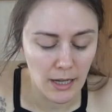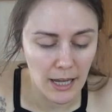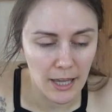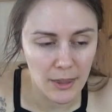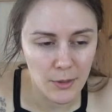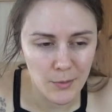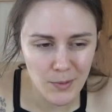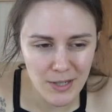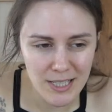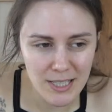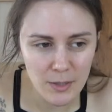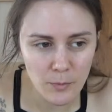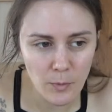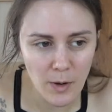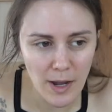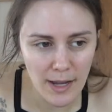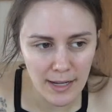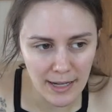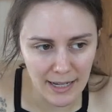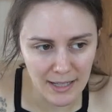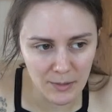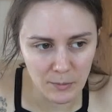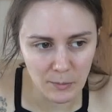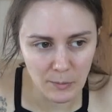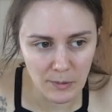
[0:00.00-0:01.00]
And the reason why
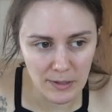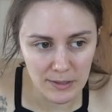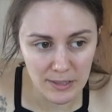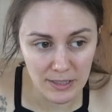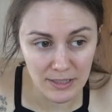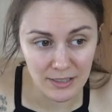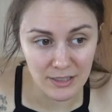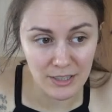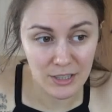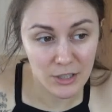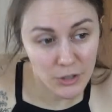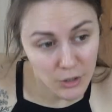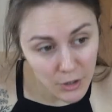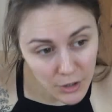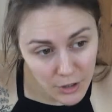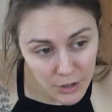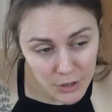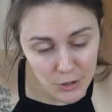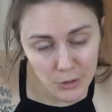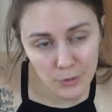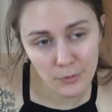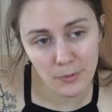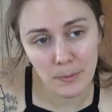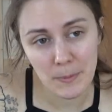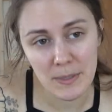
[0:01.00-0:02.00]
I want to
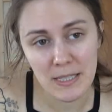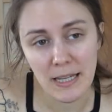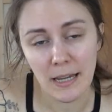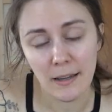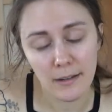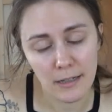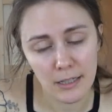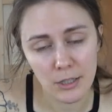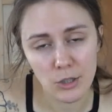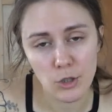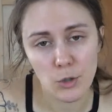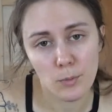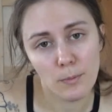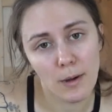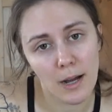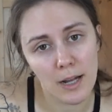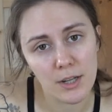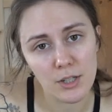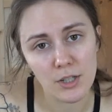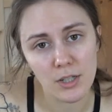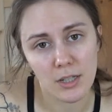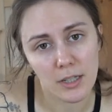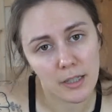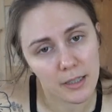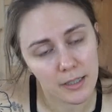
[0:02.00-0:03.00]
discourage you from sanding too
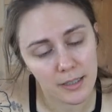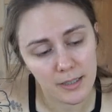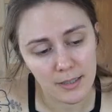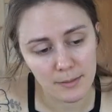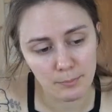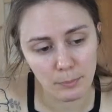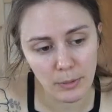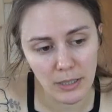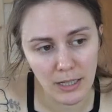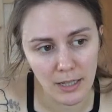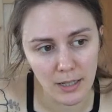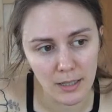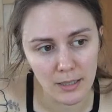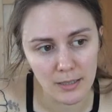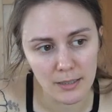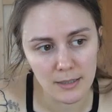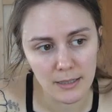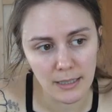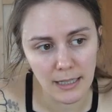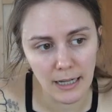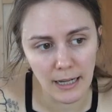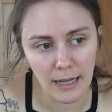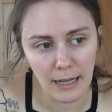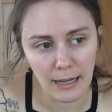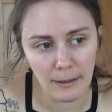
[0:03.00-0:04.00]
much is because
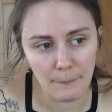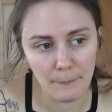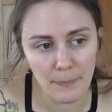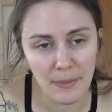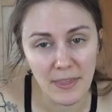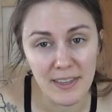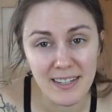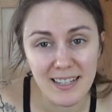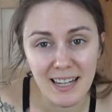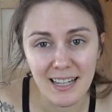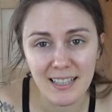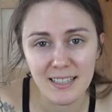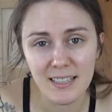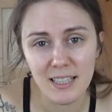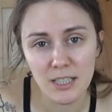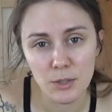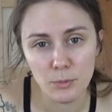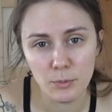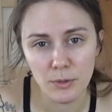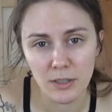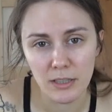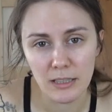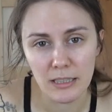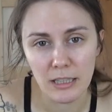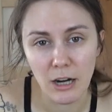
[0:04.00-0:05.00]
um, the dust is
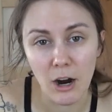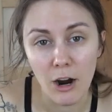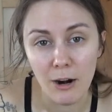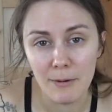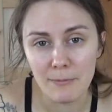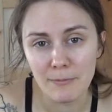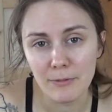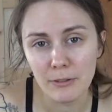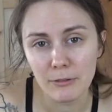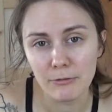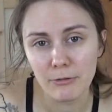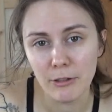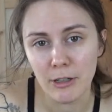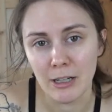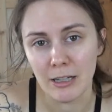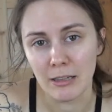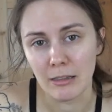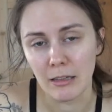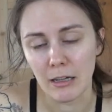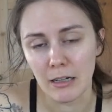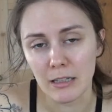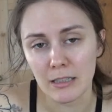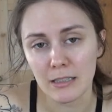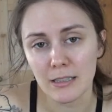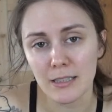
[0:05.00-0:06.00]
really harmful for your
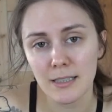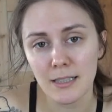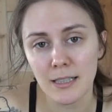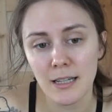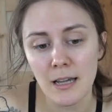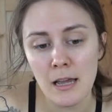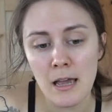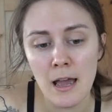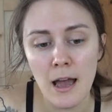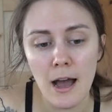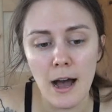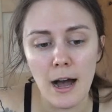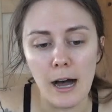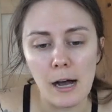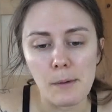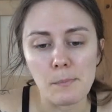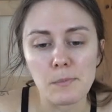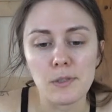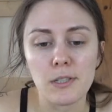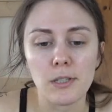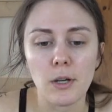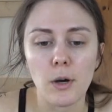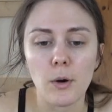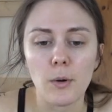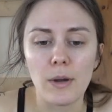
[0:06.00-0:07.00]
lungs. Um,
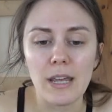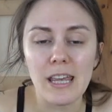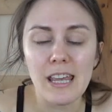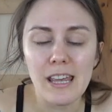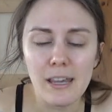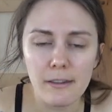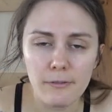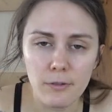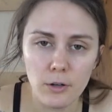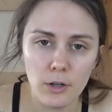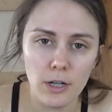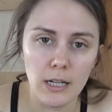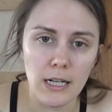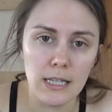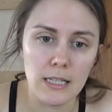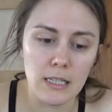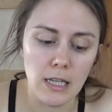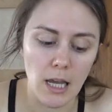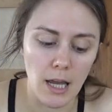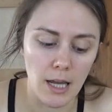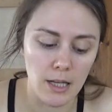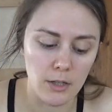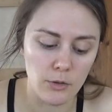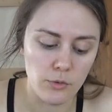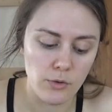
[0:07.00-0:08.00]
so if you're gonna
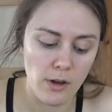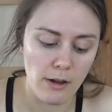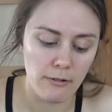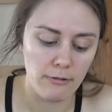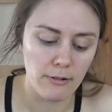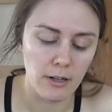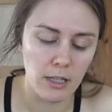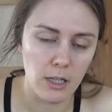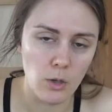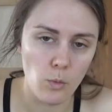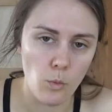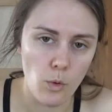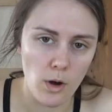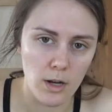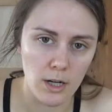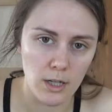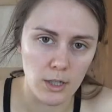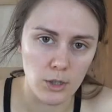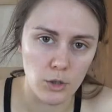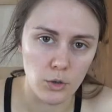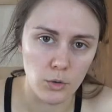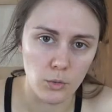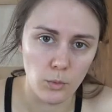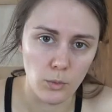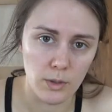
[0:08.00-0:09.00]
sand, you definitely wanna
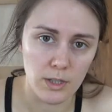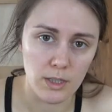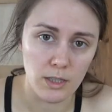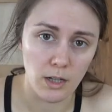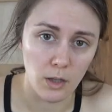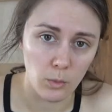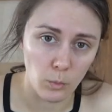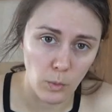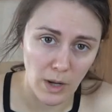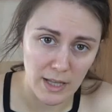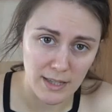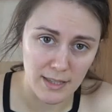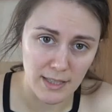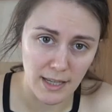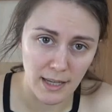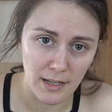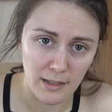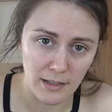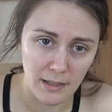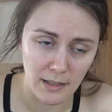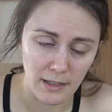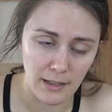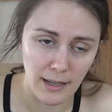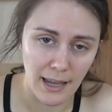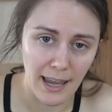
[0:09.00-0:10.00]
do what's called wet
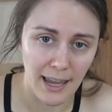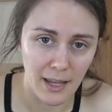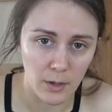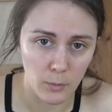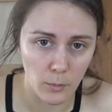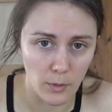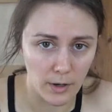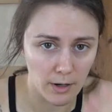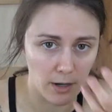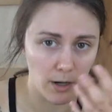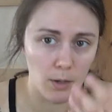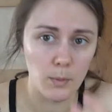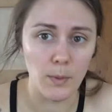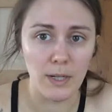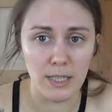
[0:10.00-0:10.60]
sanding and wear a